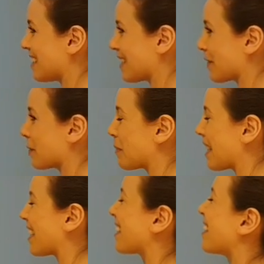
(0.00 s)
tendency will
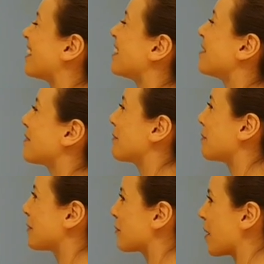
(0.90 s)
be for
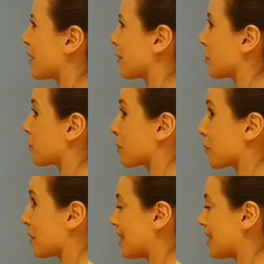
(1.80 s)
people to want to go for a